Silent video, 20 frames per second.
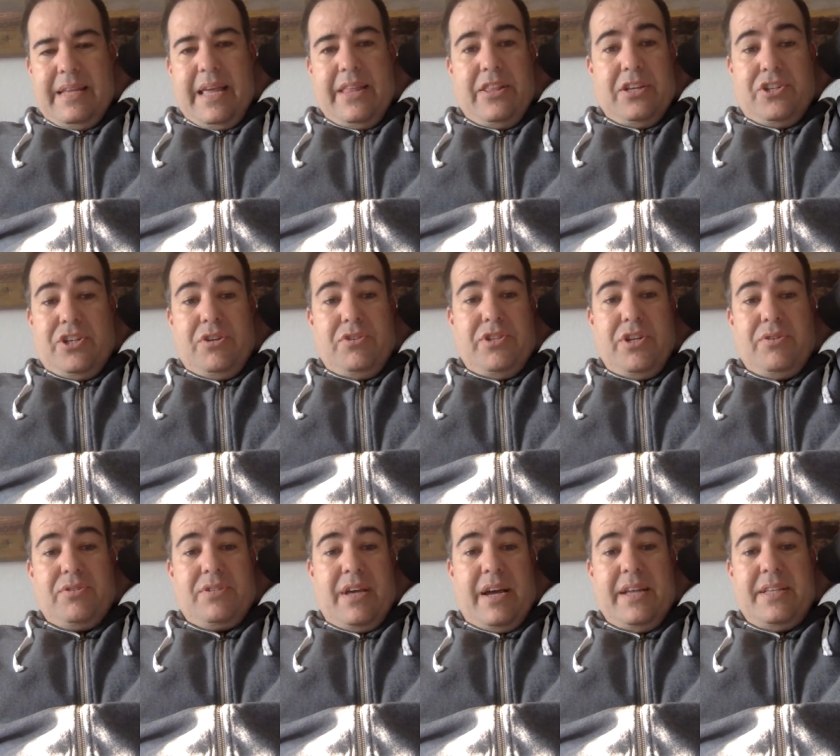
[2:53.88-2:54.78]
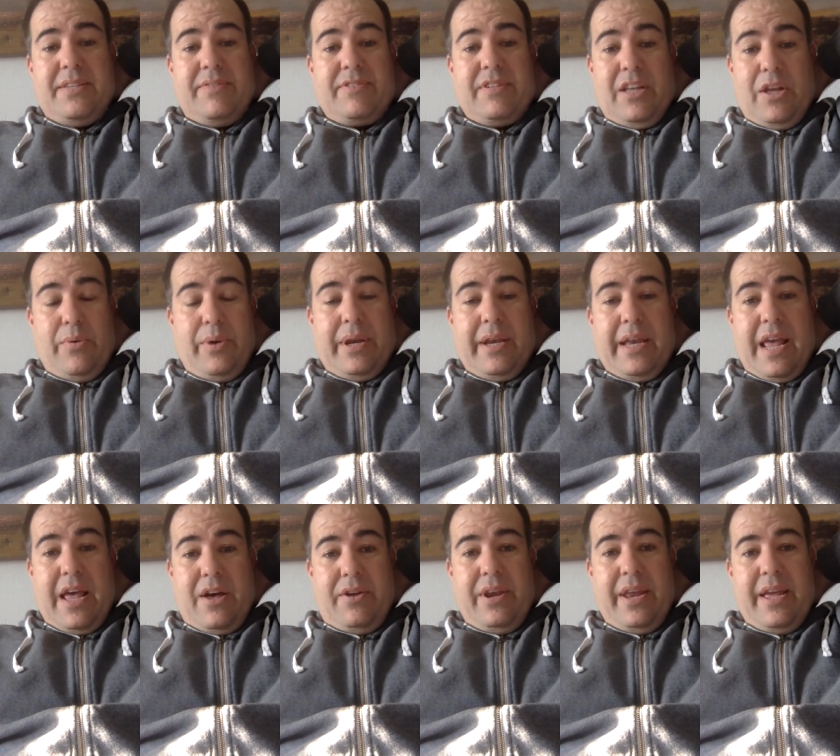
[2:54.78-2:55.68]
it shows no signs of slowing
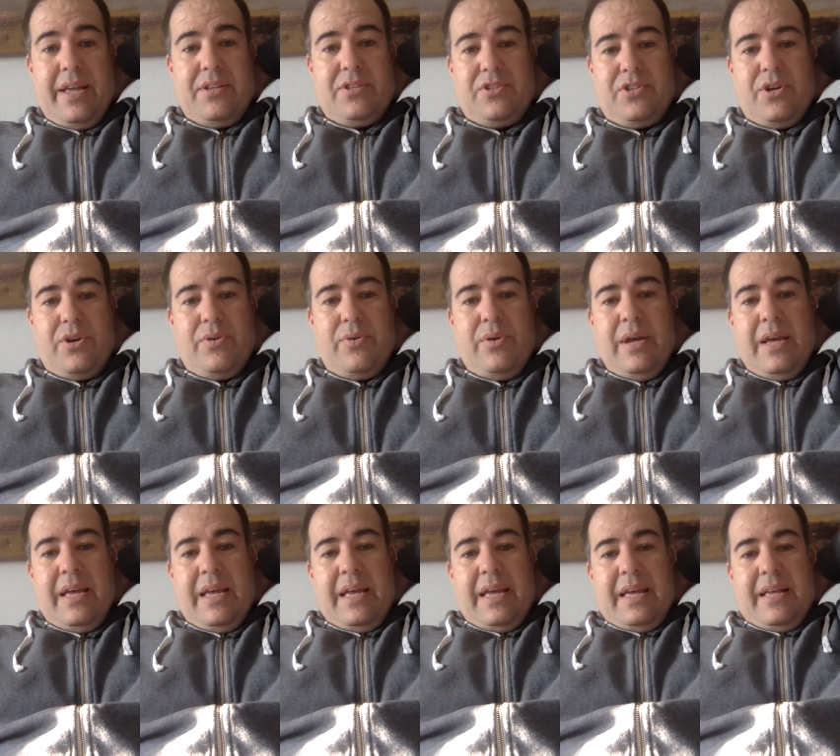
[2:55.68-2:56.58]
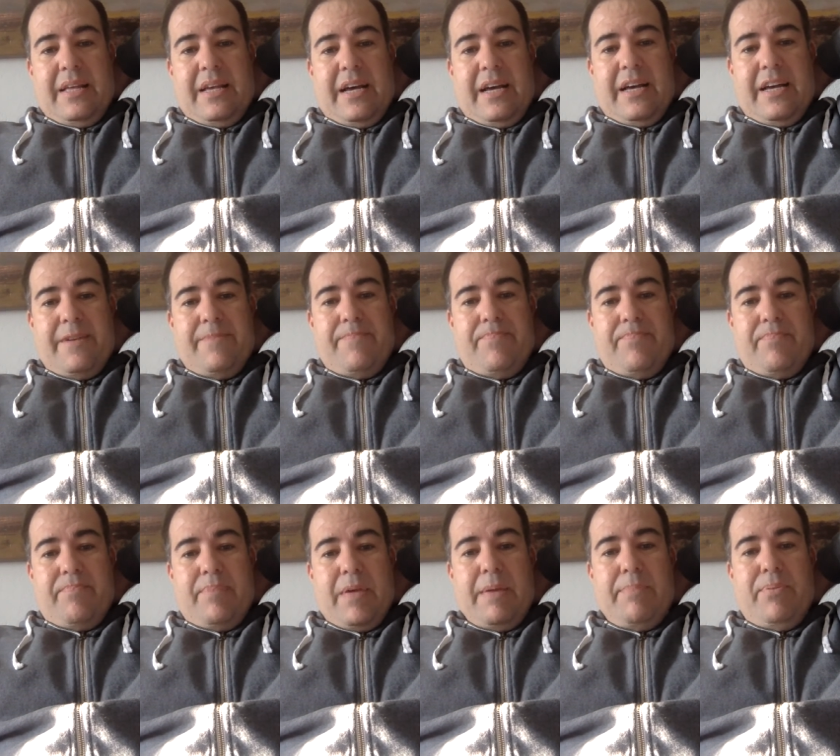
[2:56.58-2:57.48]
down. And so
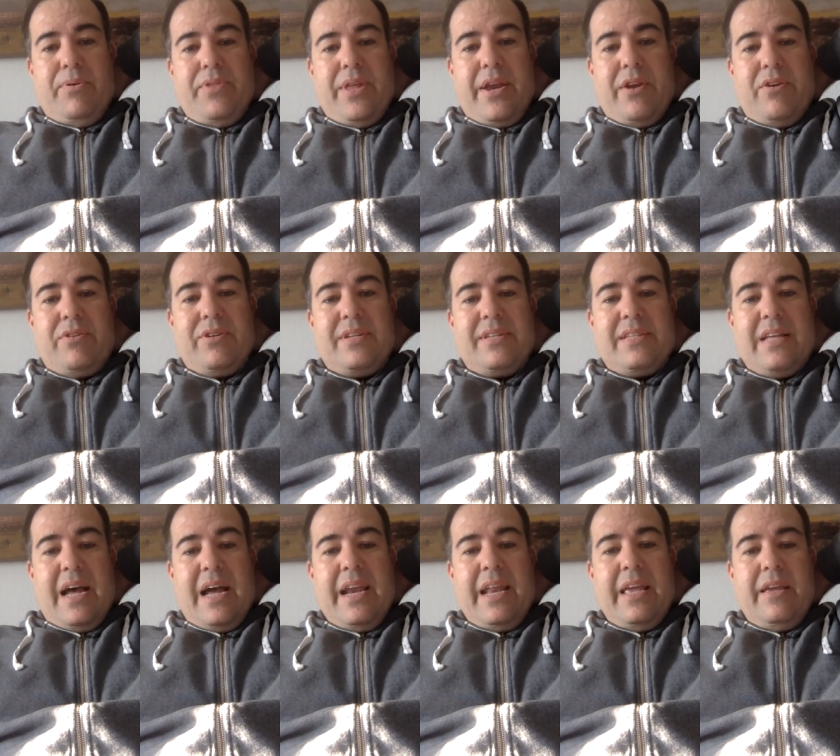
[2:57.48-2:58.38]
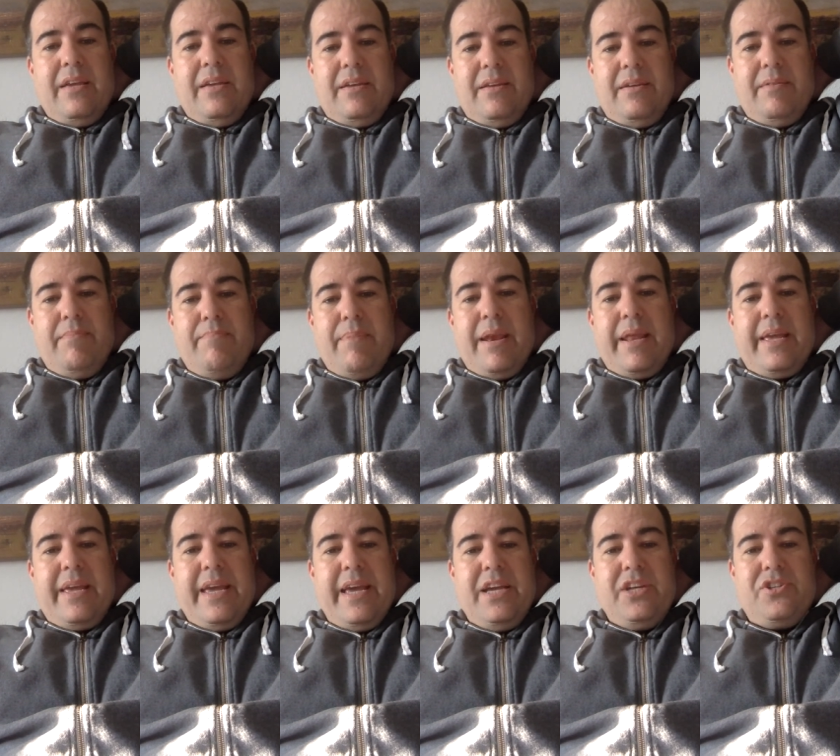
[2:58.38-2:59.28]
people that are designing
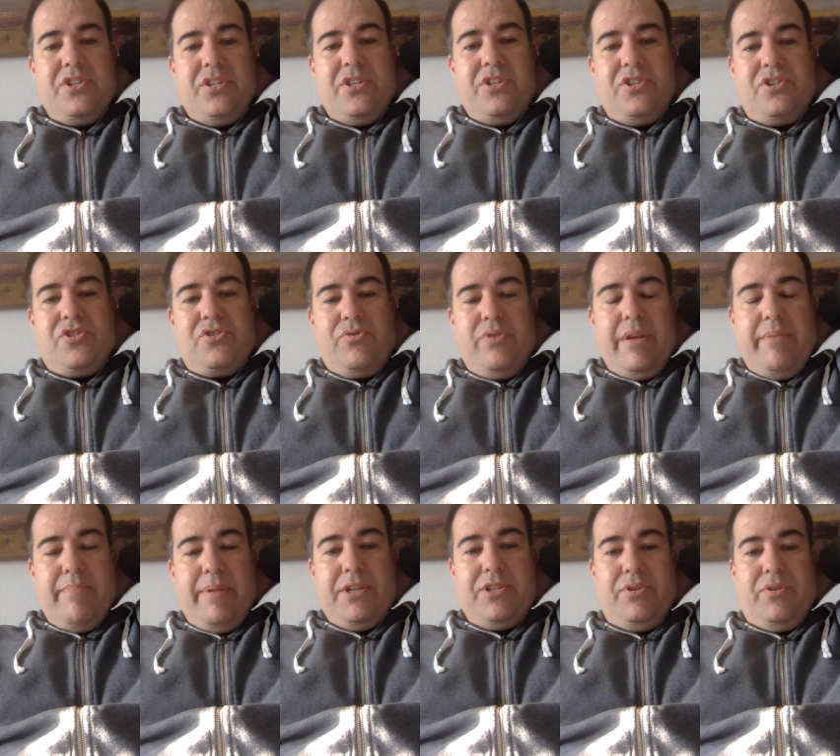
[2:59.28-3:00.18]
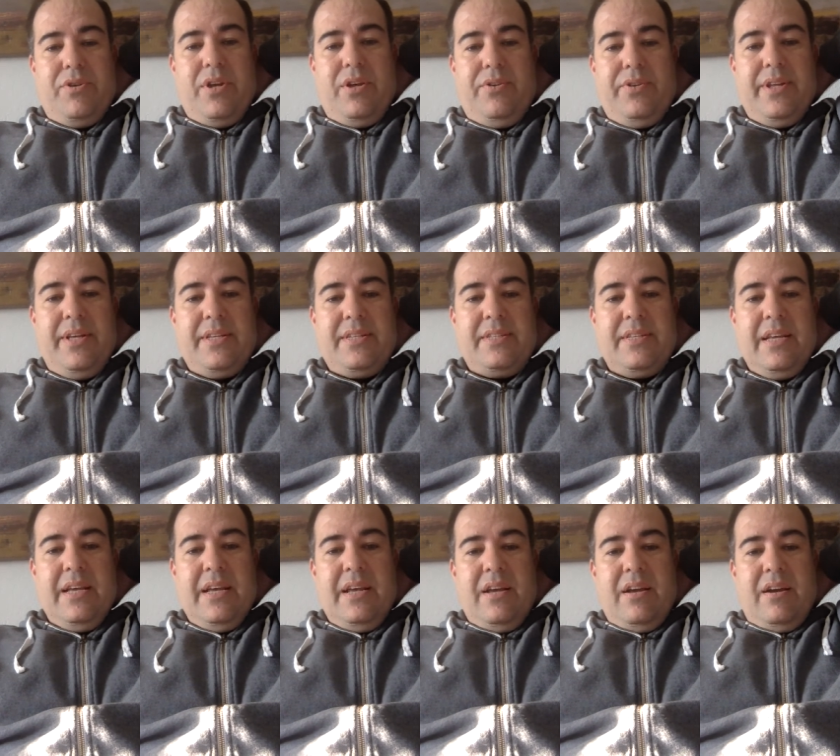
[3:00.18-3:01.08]
medication to treat mental illness
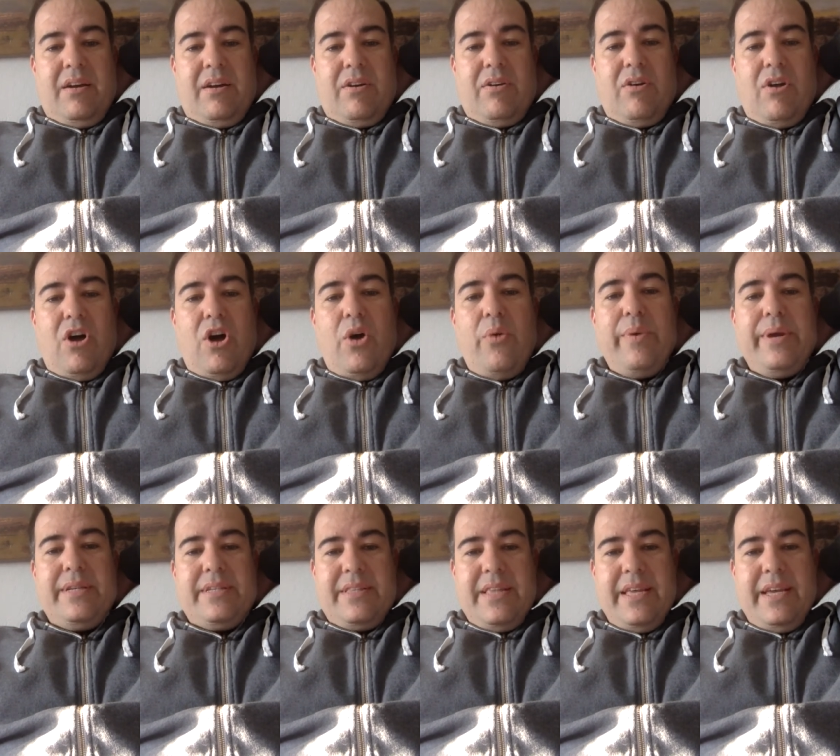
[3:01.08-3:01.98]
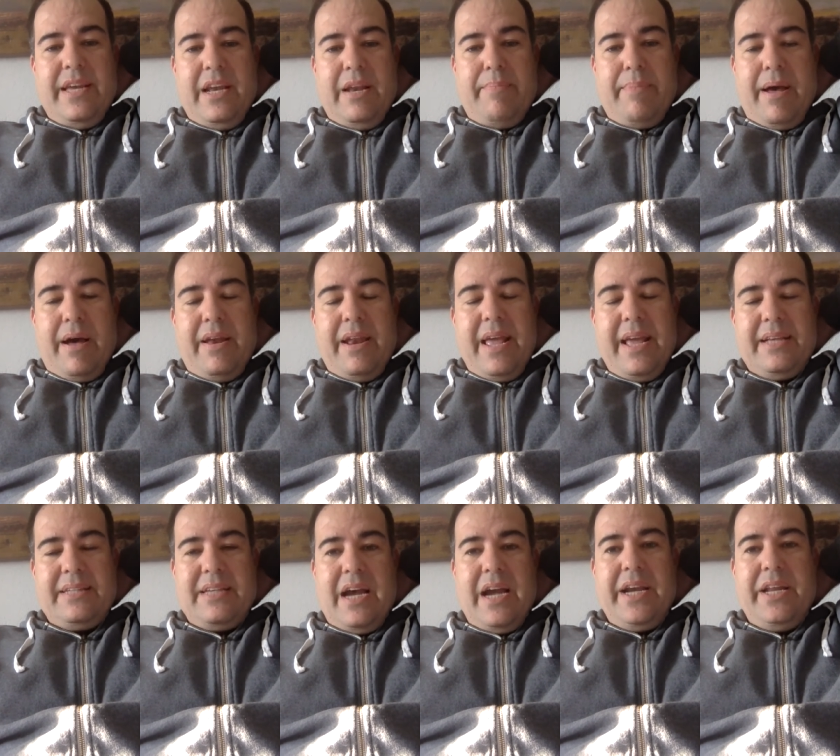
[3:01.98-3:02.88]
are always thinking about
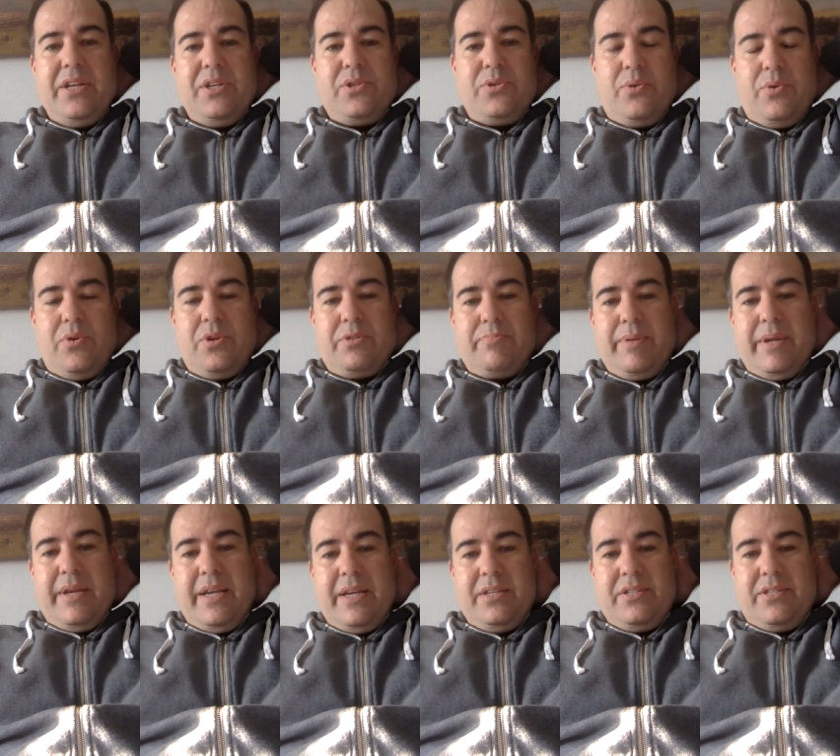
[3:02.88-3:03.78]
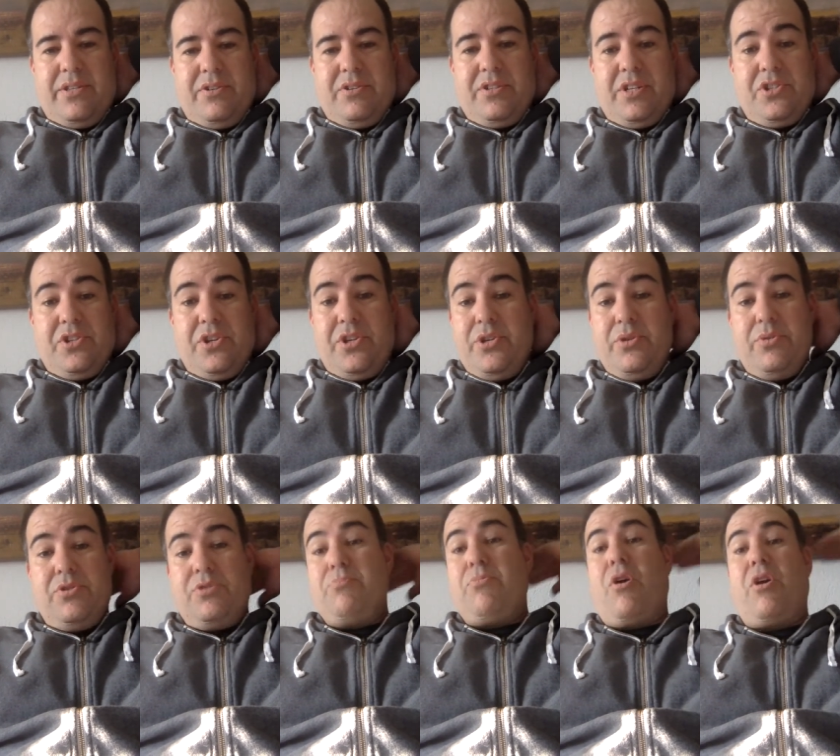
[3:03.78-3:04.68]
anxiety disorders because there's such a
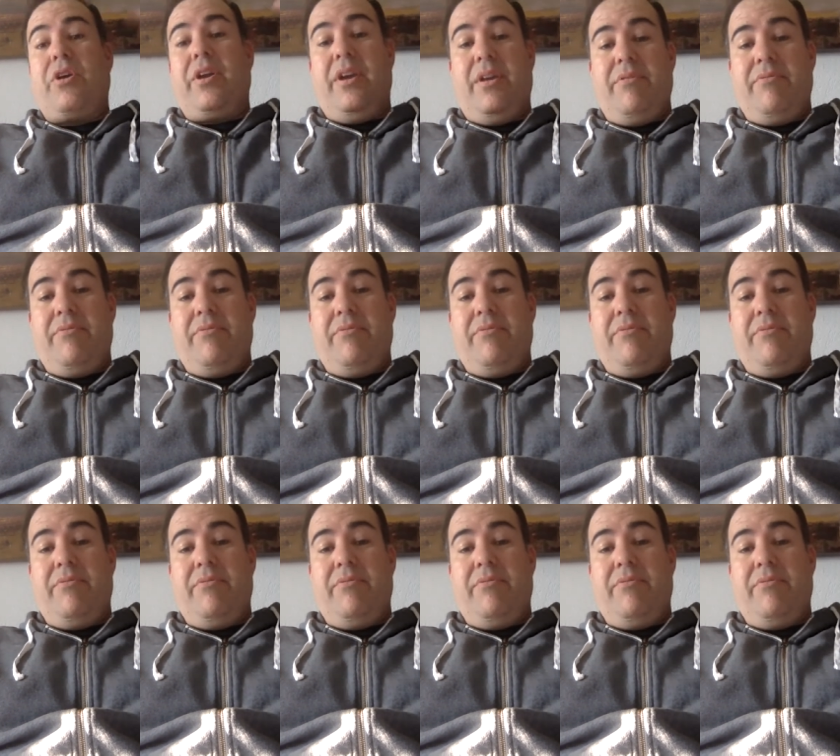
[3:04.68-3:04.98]
huge market